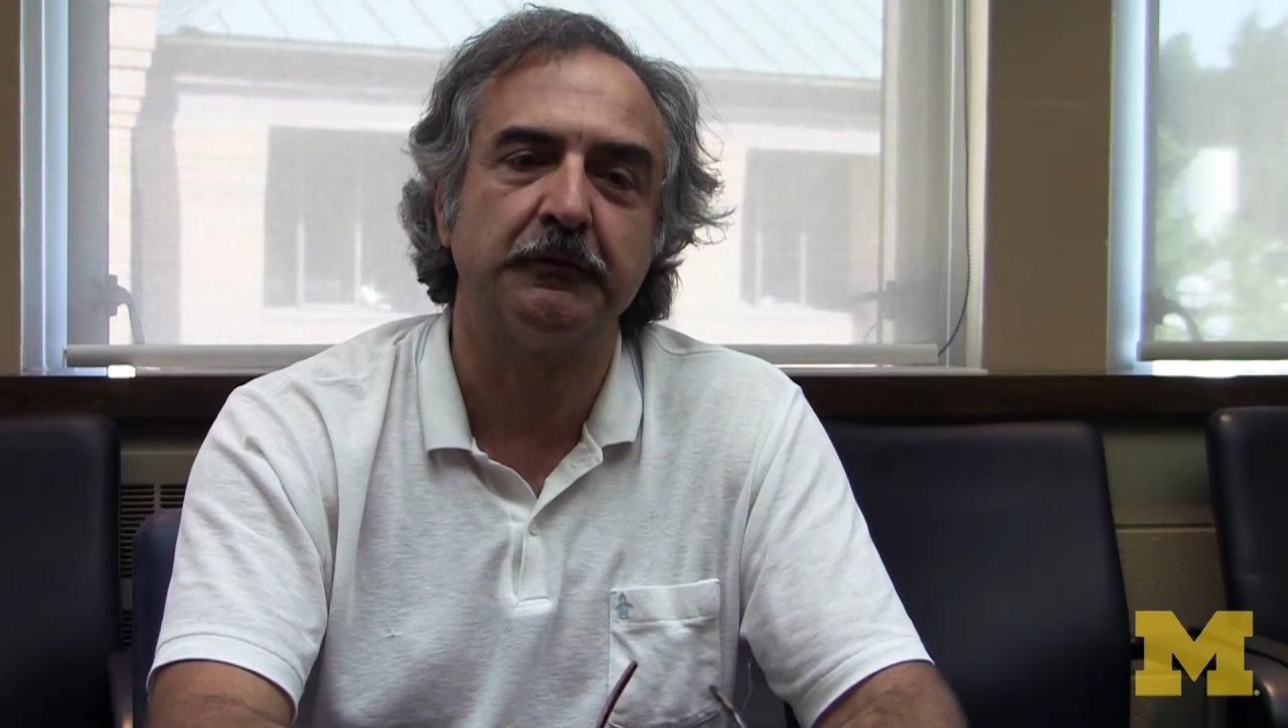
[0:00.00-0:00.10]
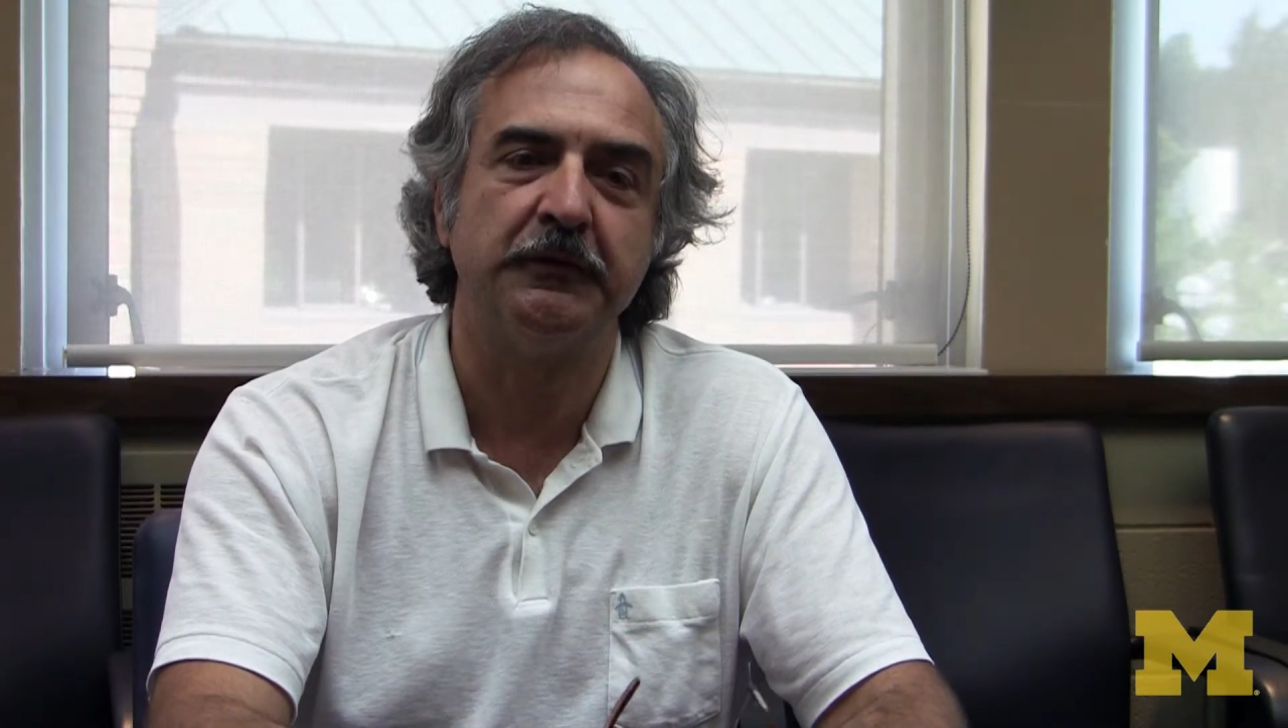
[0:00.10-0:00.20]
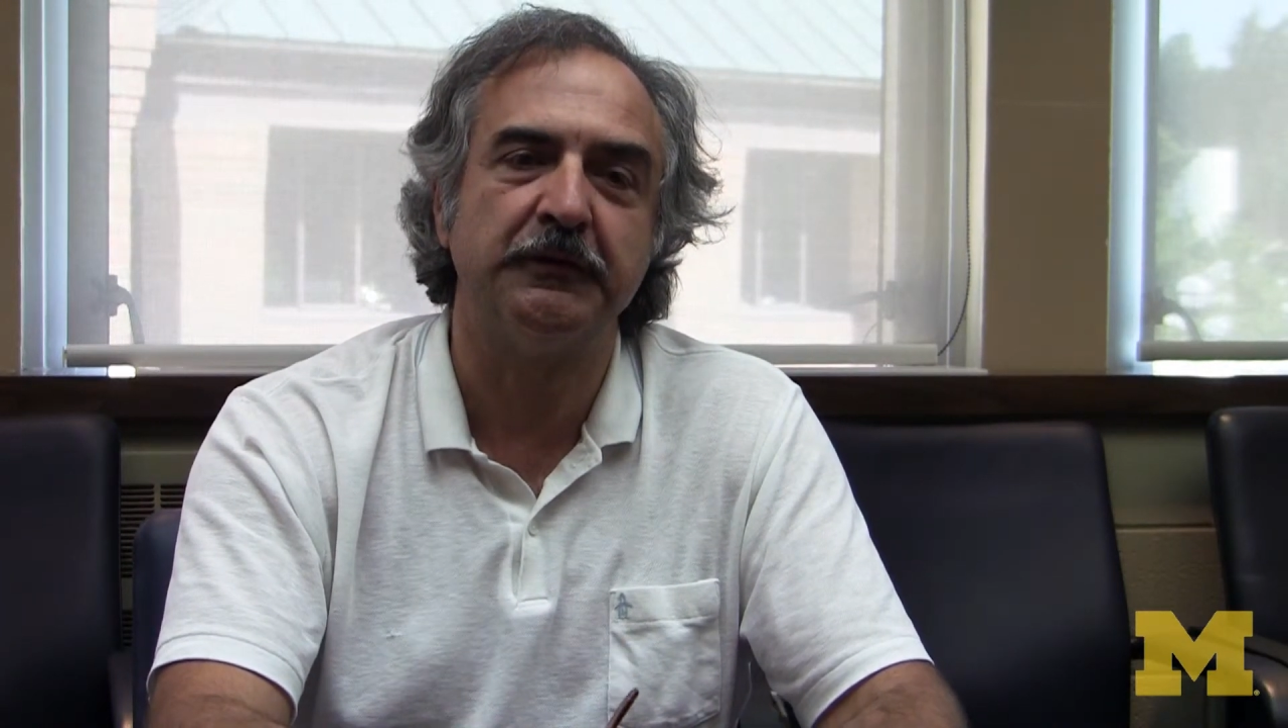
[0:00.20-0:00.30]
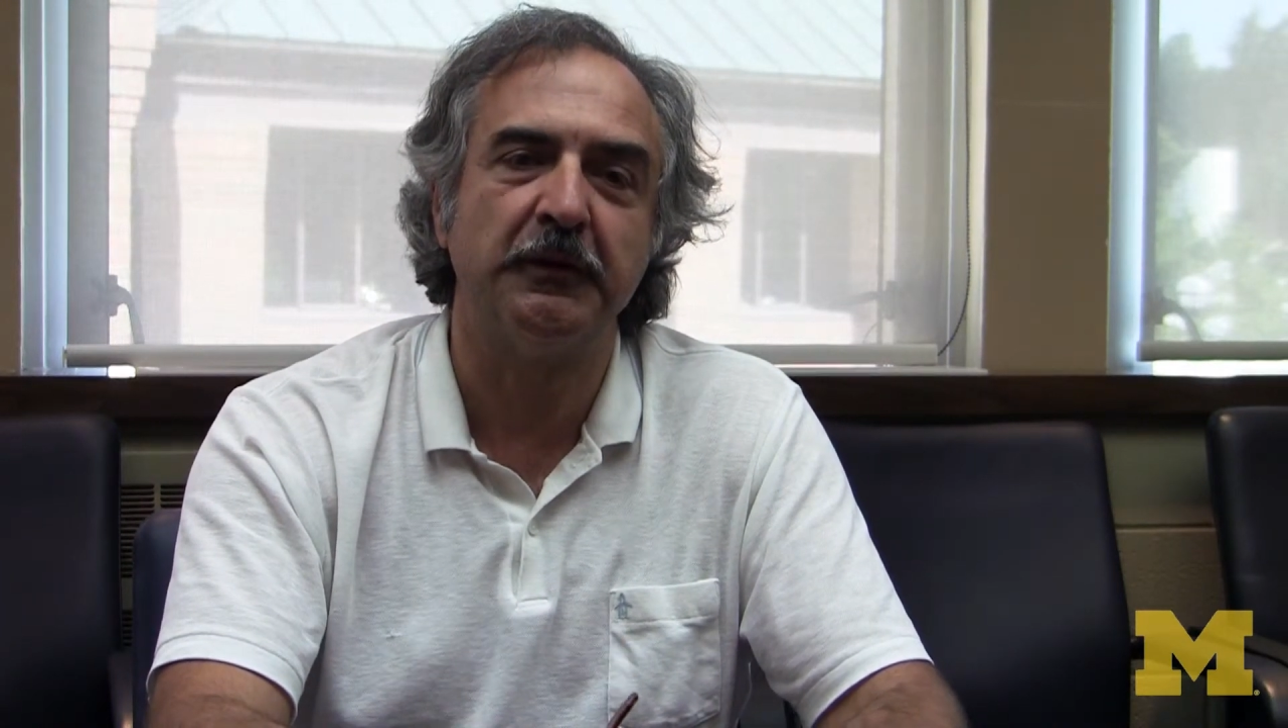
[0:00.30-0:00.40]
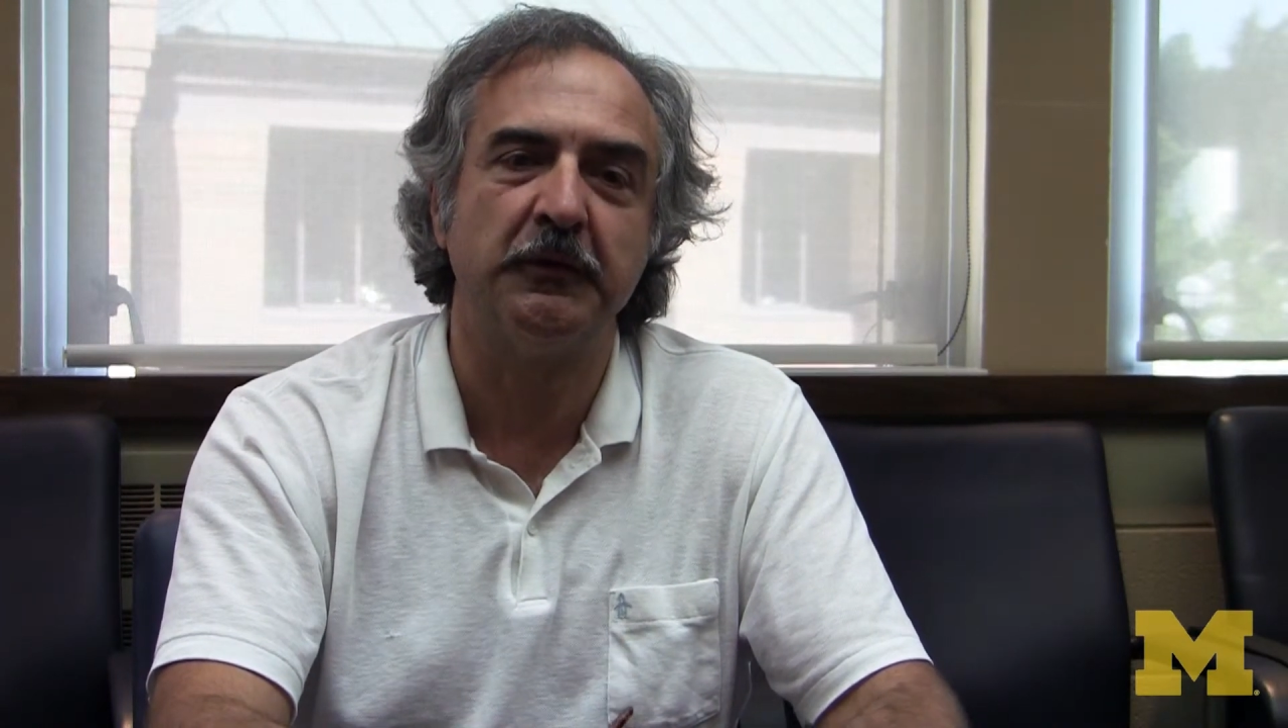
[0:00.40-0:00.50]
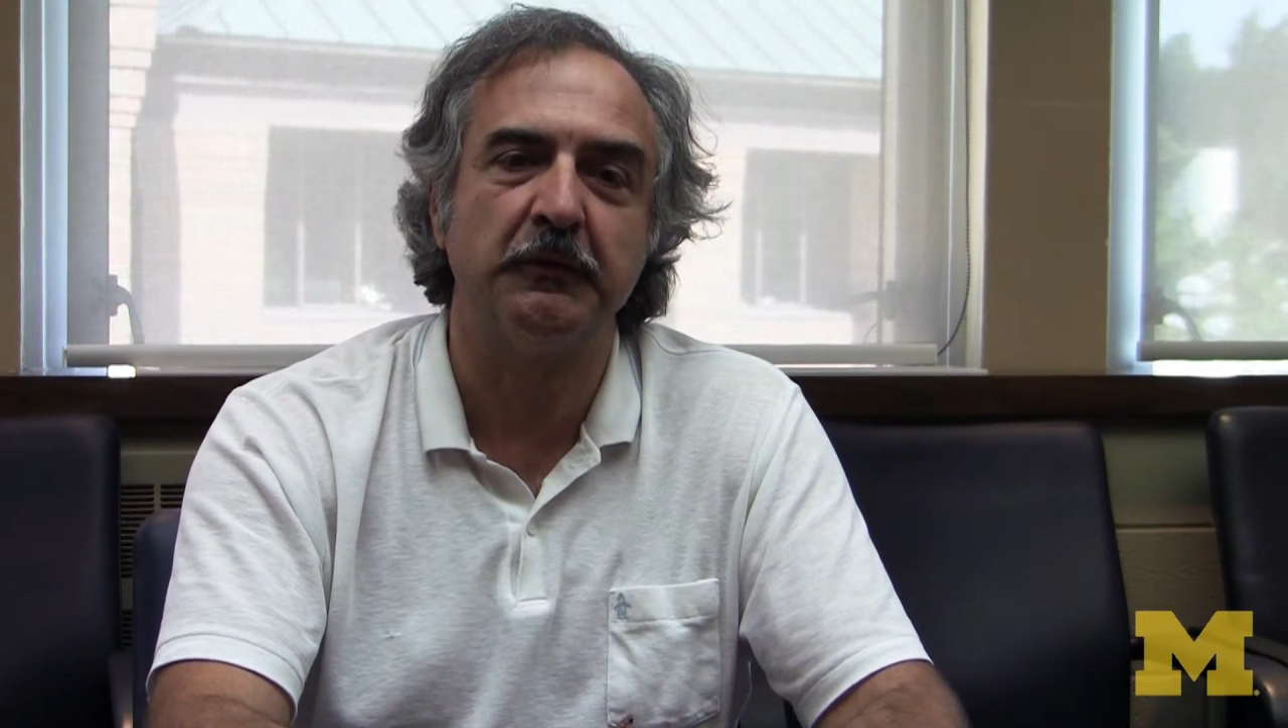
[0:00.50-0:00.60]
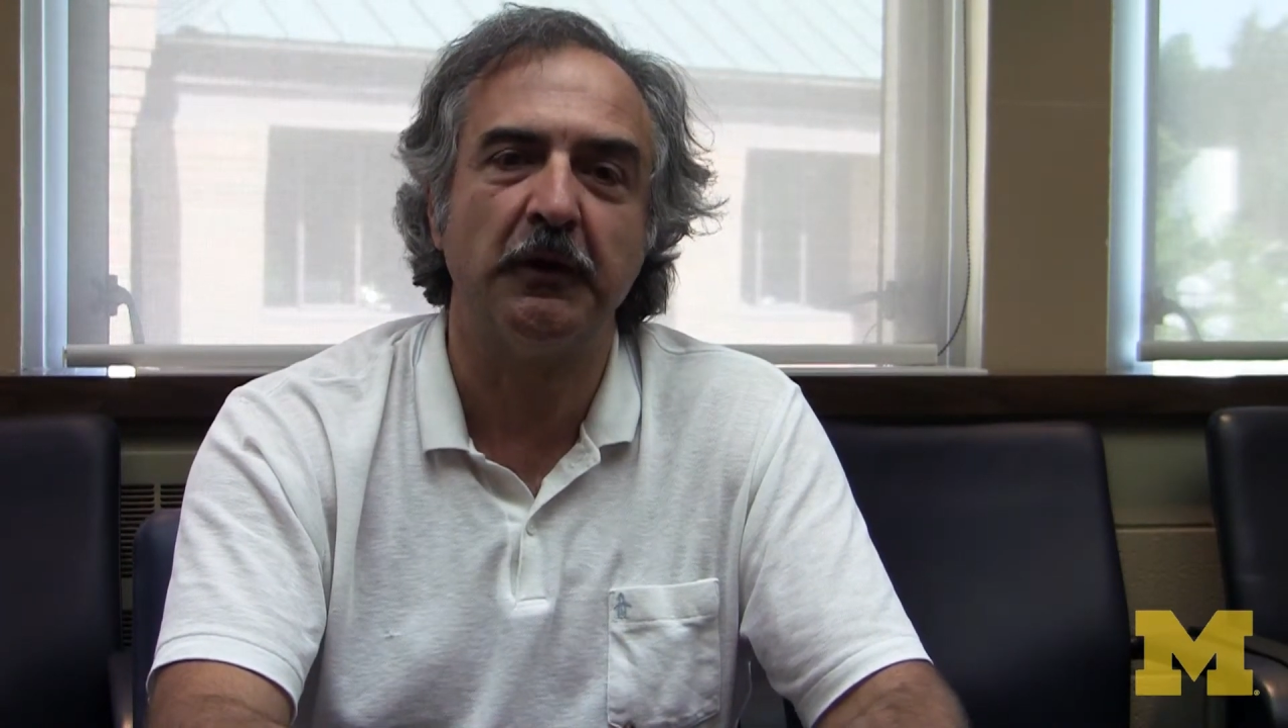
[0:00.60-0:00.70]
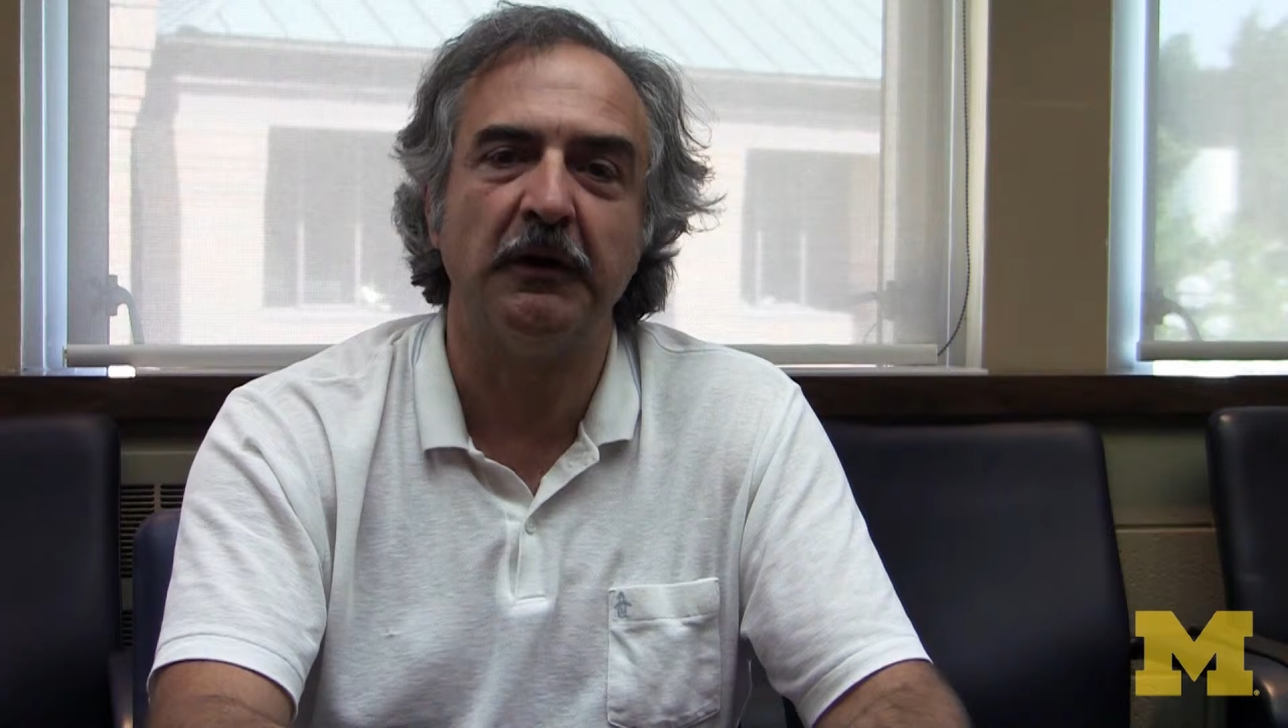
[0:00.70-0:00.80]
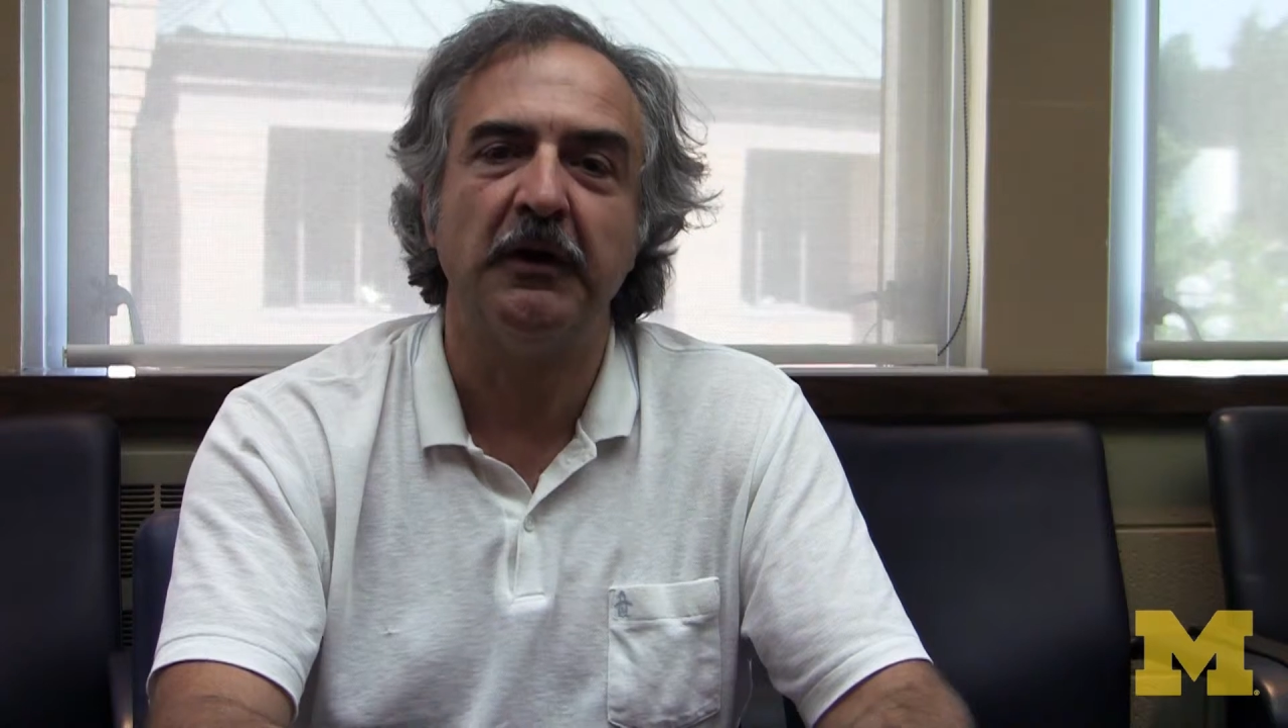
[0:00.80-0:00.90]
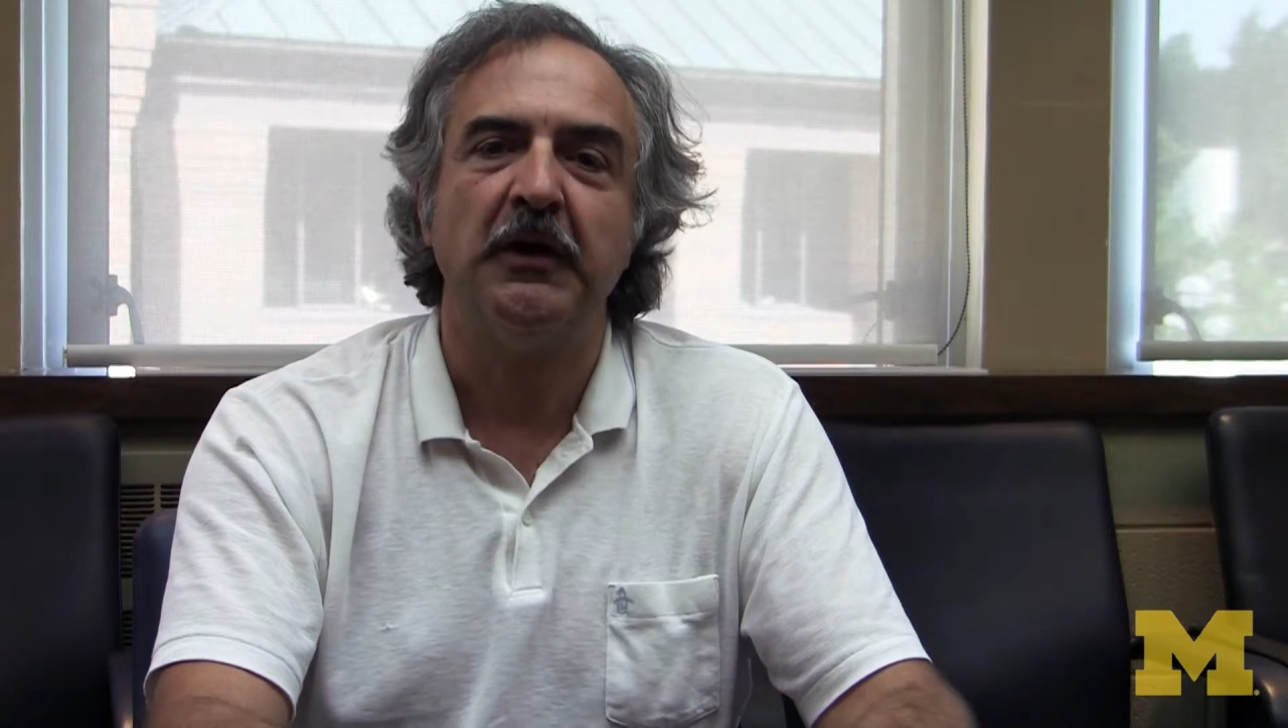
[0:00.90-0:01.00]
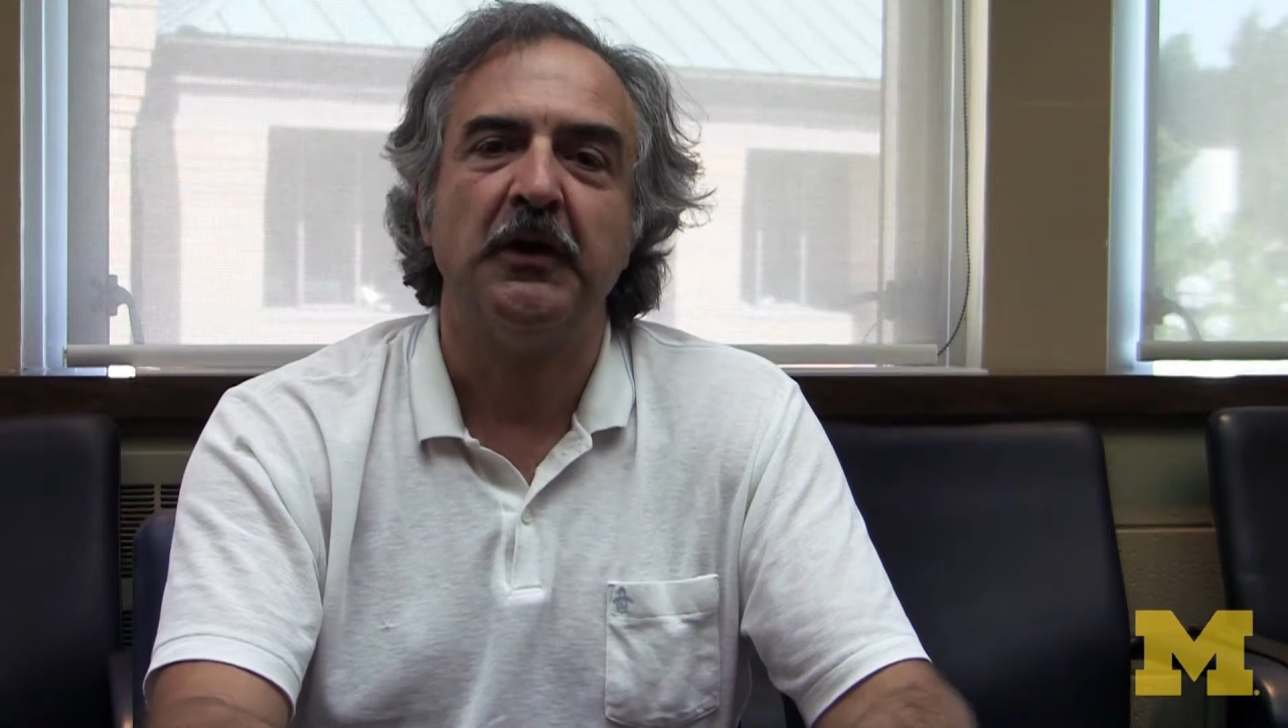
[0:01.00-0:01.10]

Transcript: determine what